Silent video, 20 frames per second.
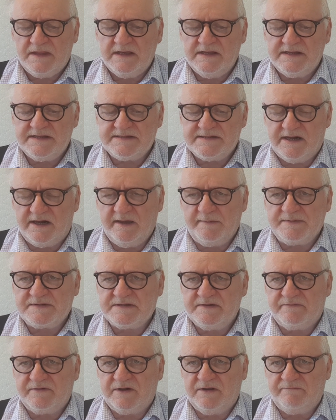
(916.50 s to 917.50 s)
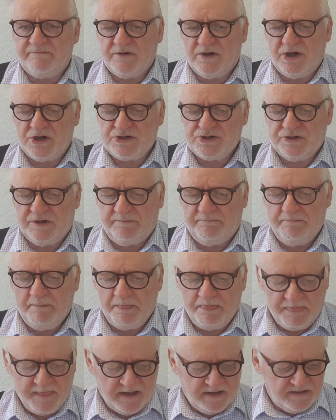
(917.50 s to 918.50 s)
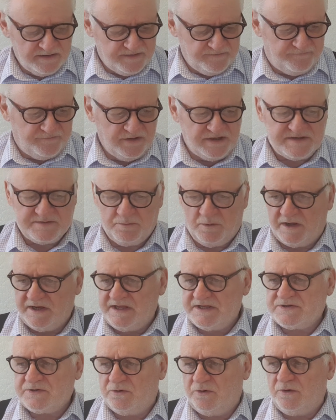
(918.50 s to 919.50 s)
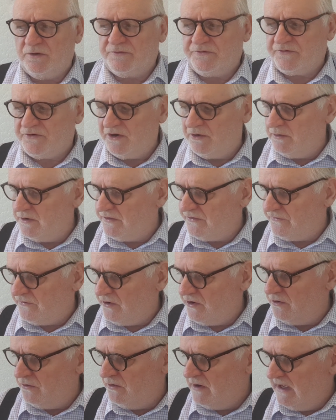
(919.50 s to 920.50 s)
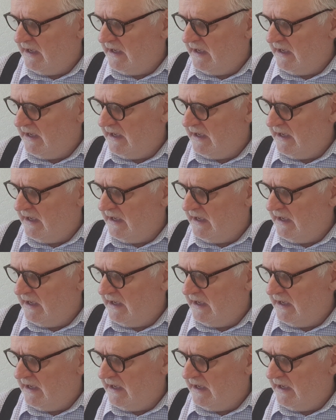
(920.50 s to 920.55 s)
types of conversion. The first one is called through and through,